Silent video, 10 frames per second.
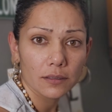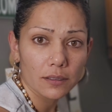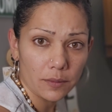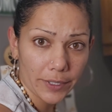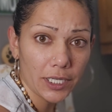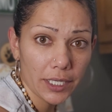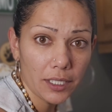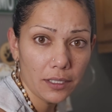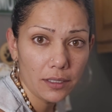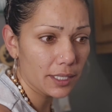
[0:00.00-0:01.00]
Are we
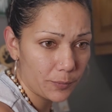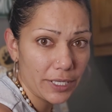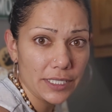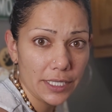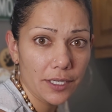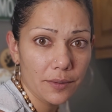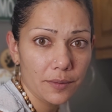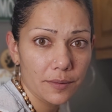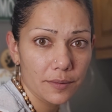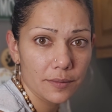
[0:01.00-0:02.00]
good? Can we
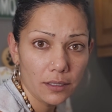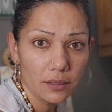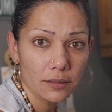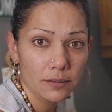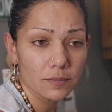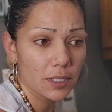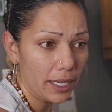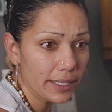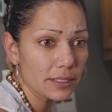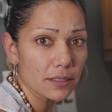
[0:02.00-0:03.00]
continue?
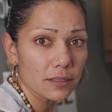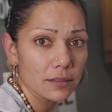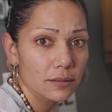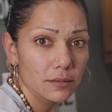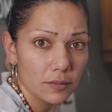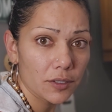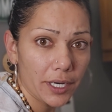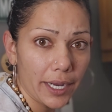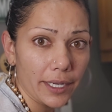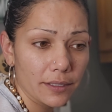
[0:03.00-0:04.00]
Yes? All
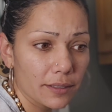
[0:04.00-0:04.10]
right.